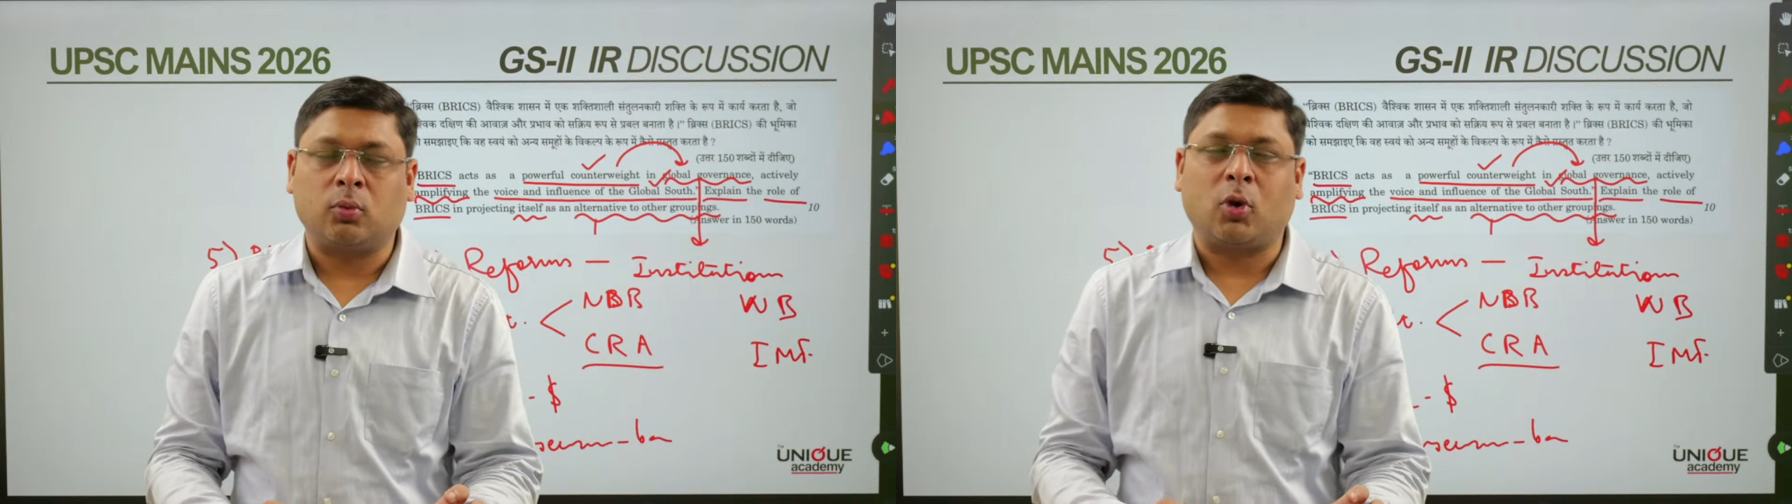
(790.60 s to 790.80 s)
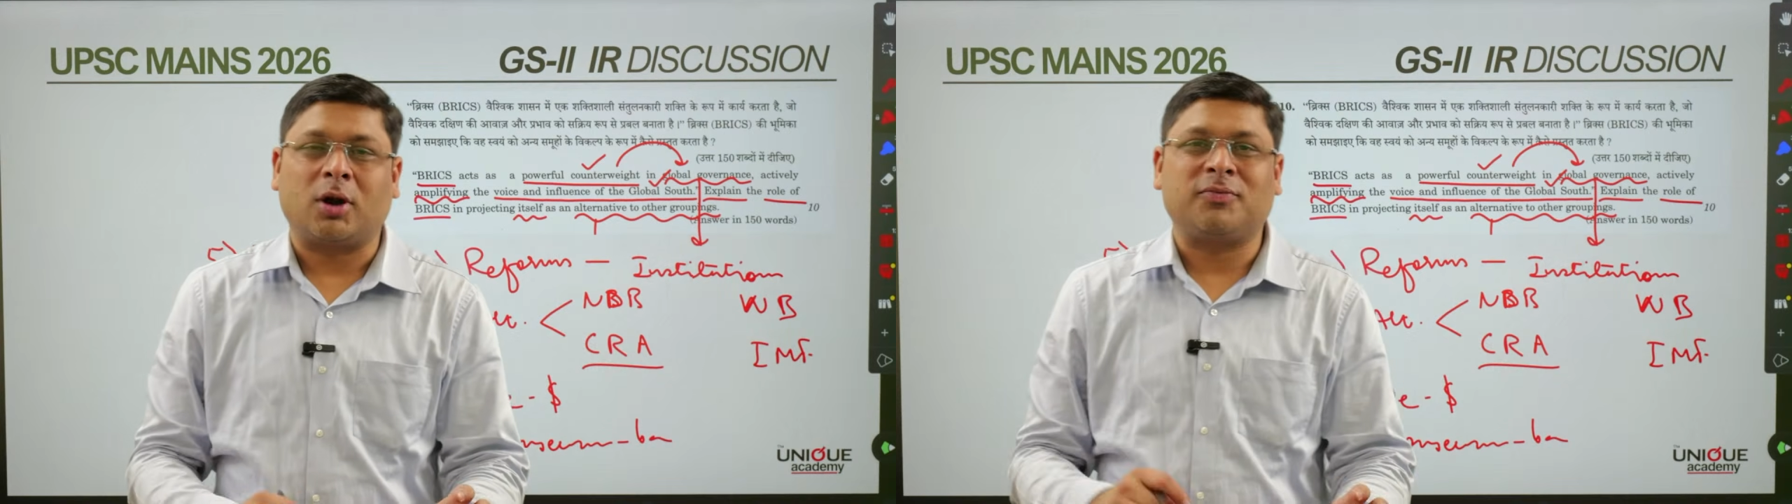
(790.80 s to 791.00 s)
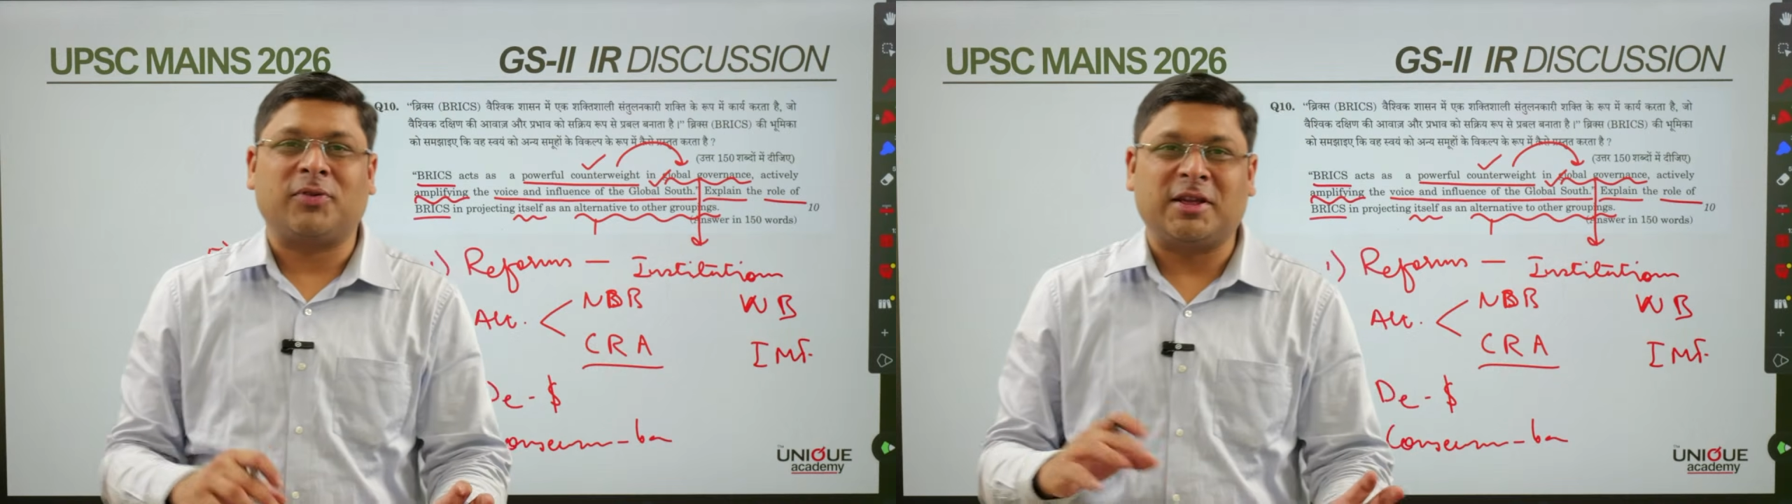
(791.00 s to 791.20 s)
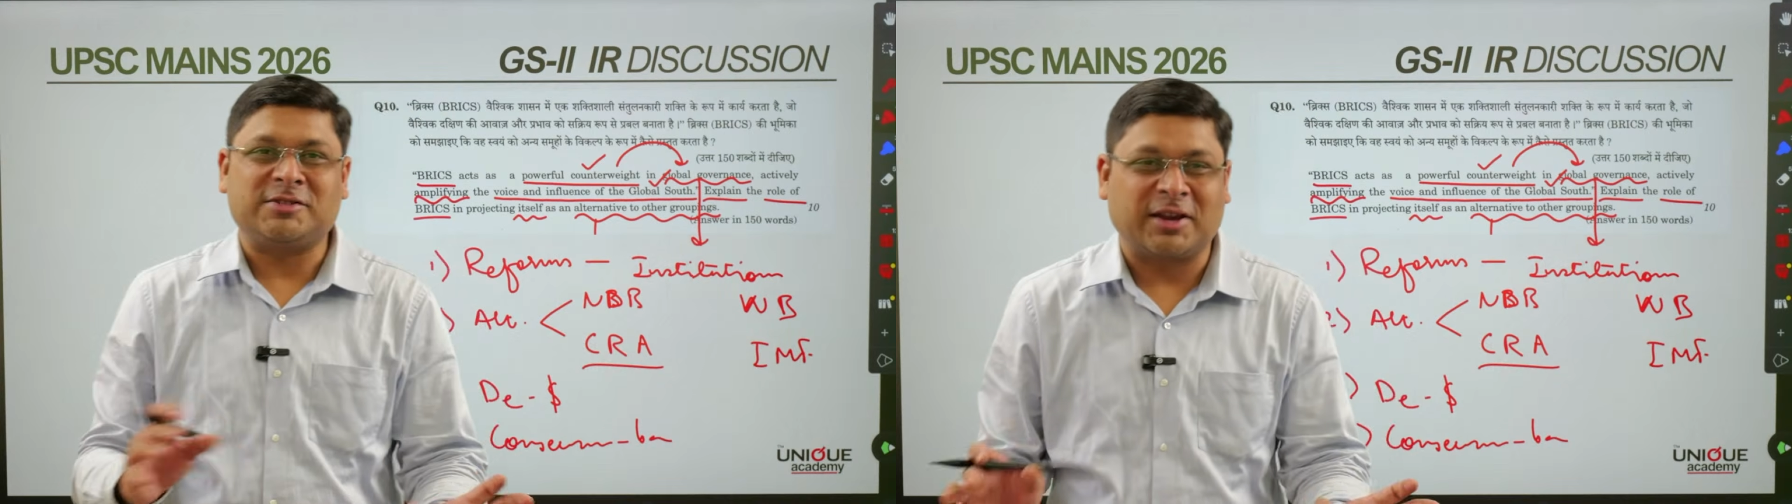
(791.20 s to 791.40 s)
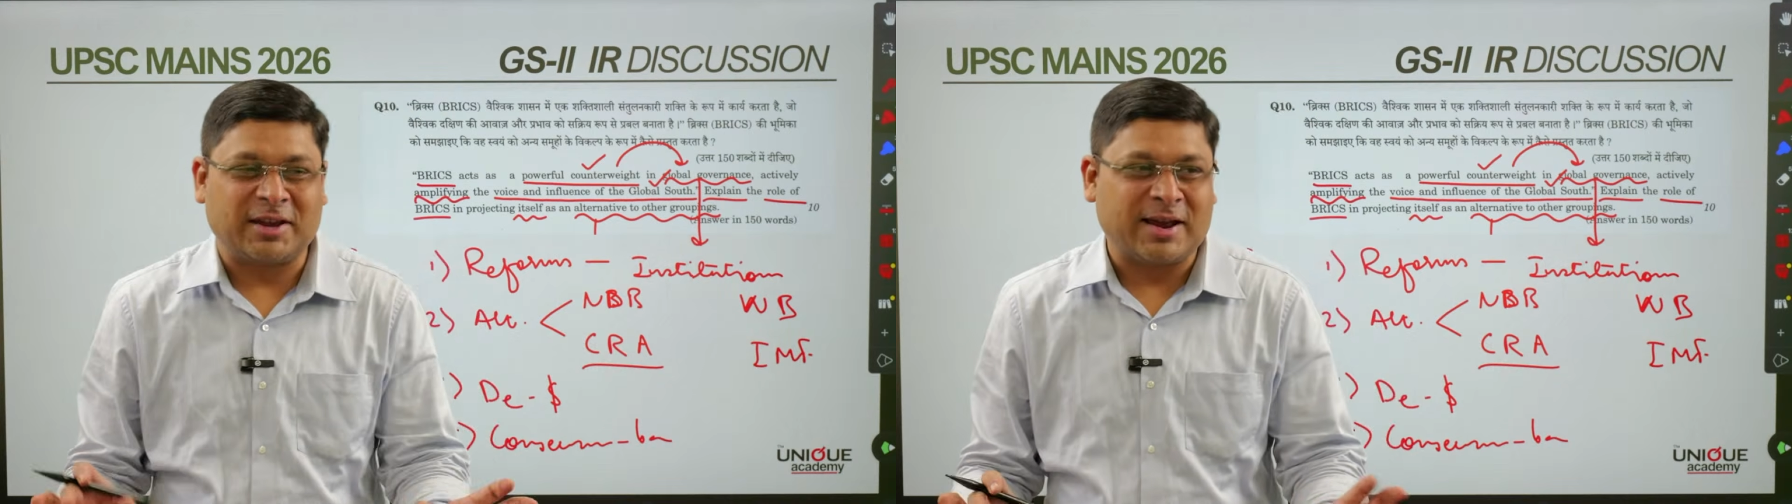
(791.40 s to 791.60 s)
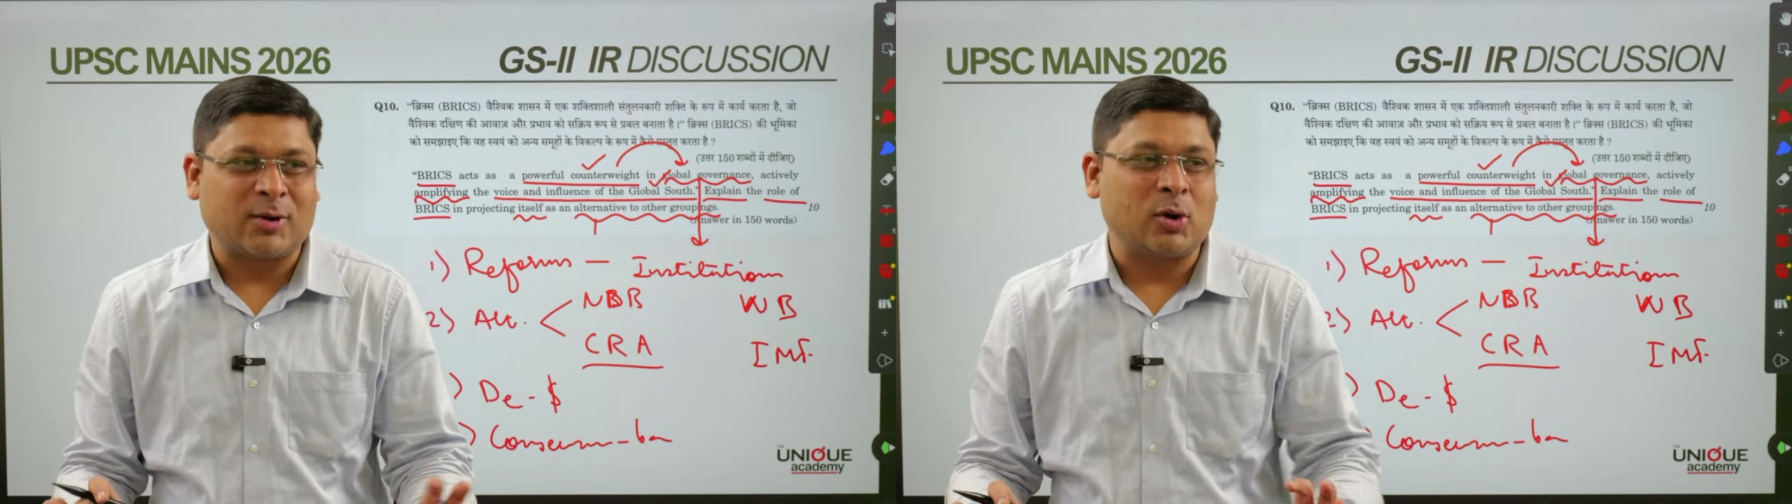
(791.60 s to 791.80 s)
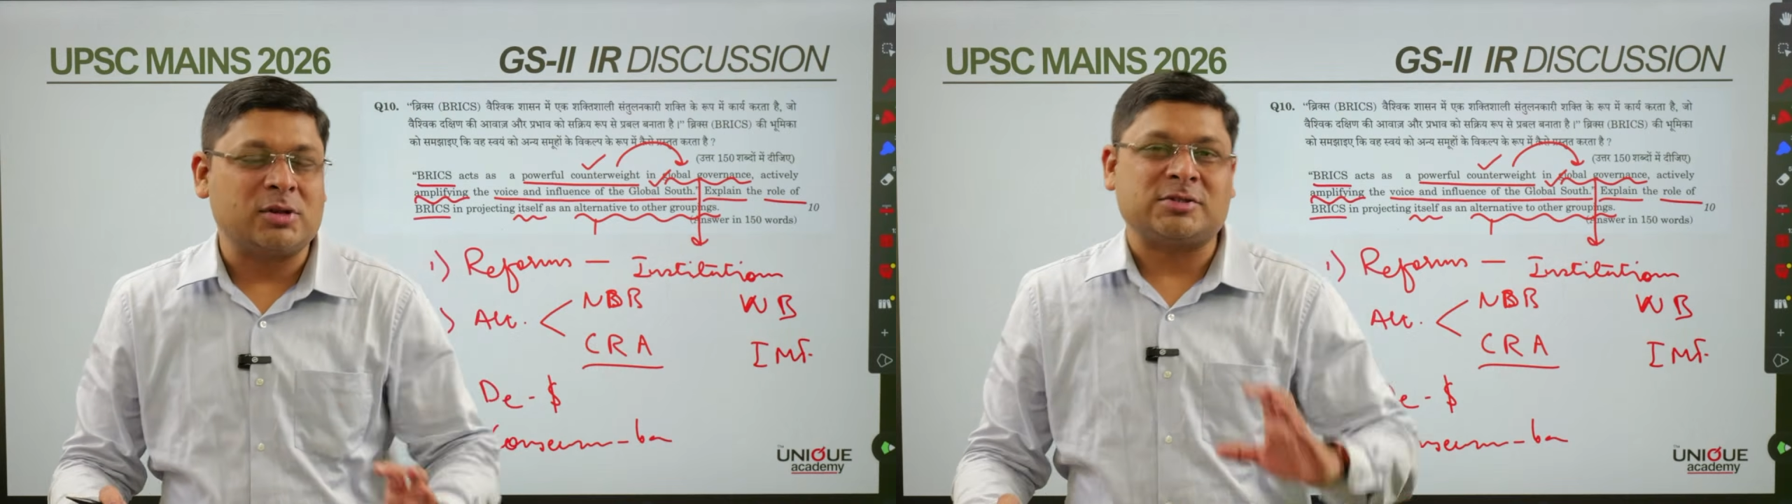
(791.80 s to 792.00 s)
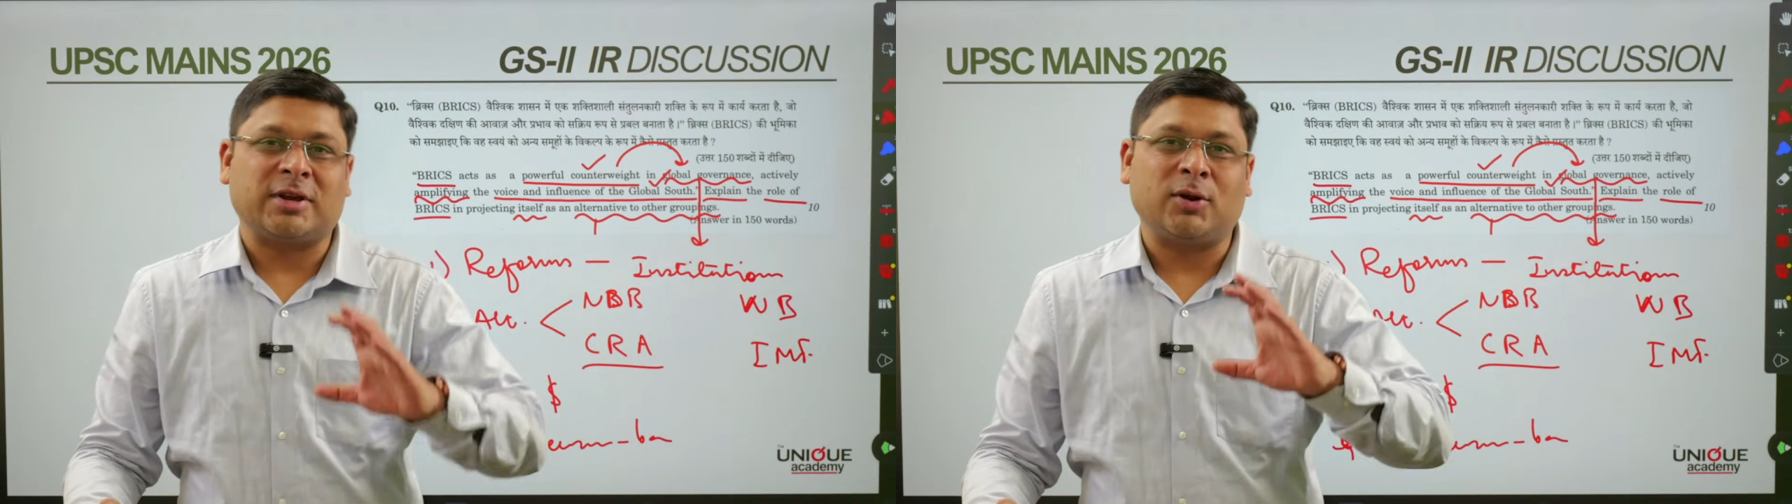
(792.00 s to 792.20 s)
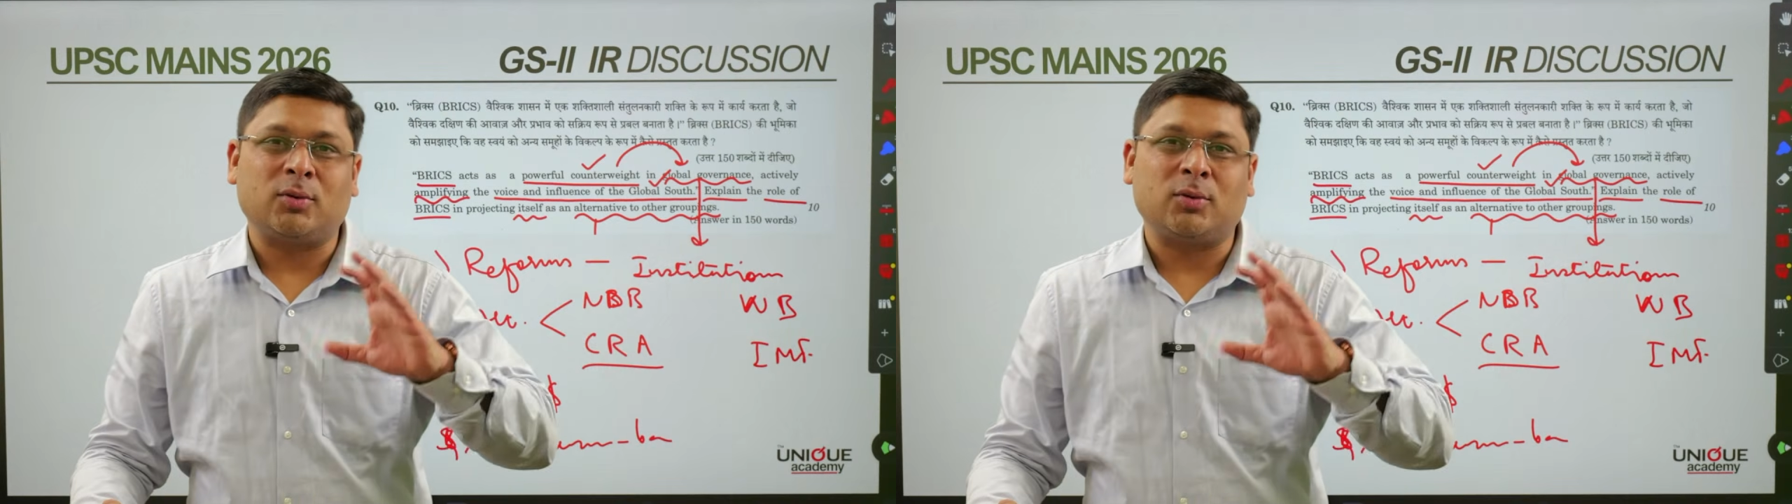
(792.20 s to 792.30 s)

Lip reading: What Farid Zakaria calls,